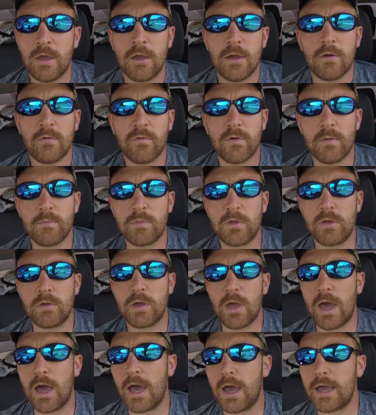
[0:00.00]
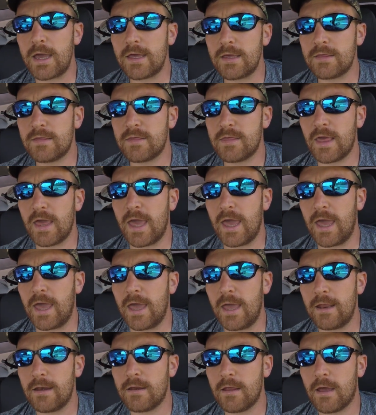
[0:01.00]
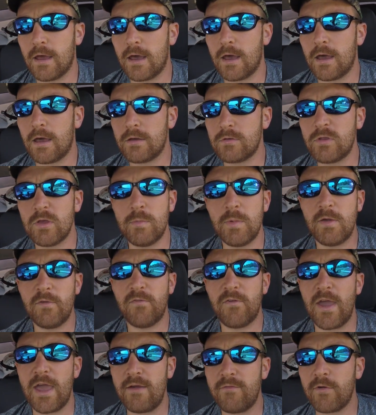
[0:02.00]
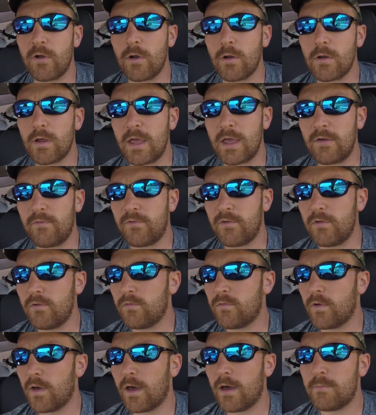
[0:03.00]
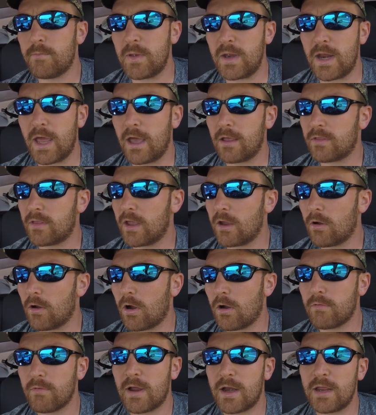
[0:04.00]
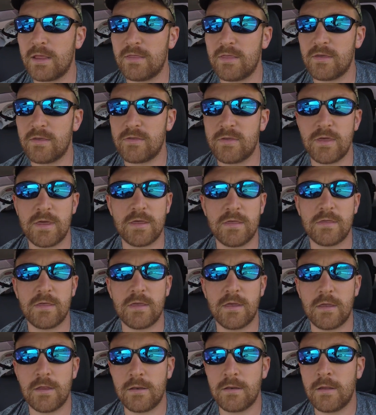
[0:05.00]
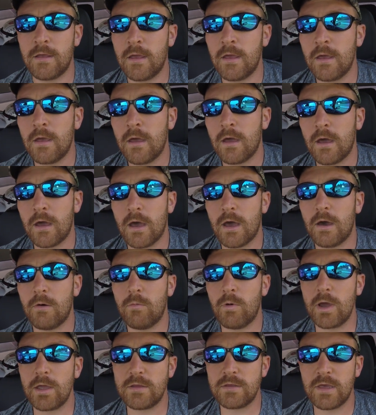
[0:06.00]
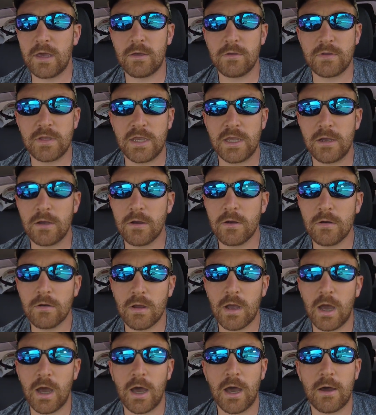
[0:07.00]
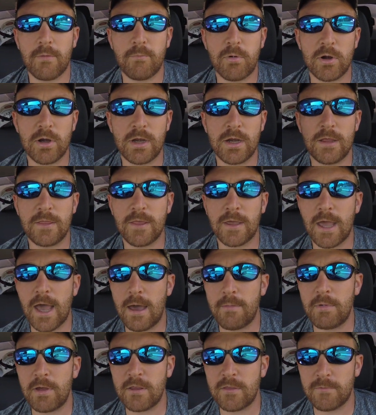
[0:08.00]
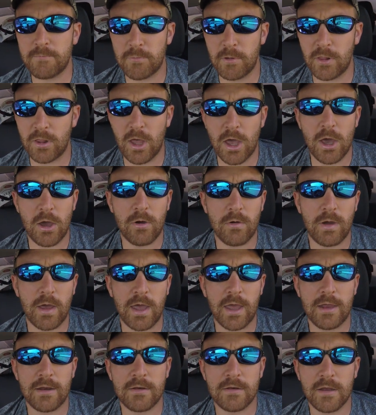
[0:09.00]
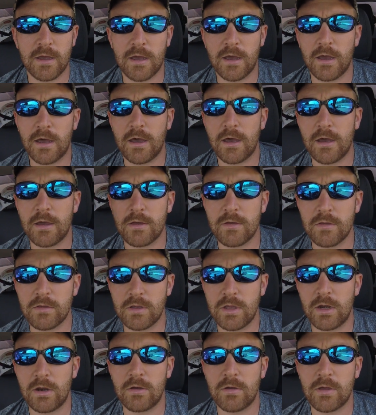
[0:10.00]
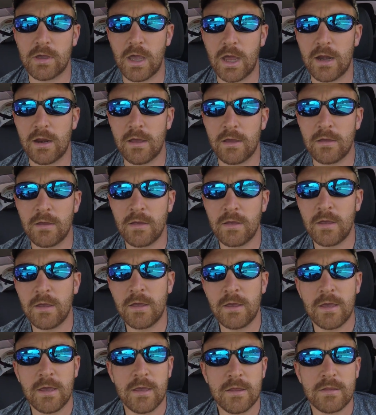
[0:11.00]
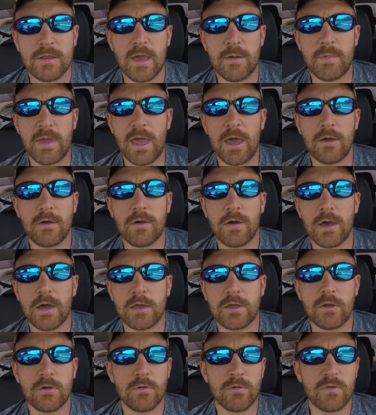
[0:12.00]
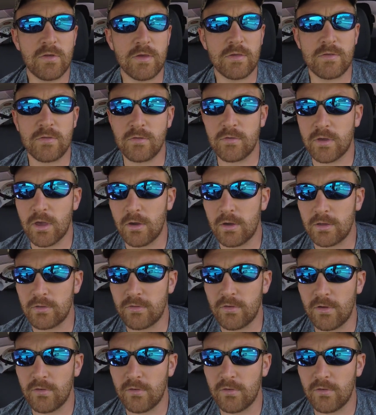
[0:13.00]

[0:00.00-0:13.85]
from you guys. And do me a favor, if you've been out there already this season, white-tailed deer, put it in the comments below, and kind of tell me how your season's going so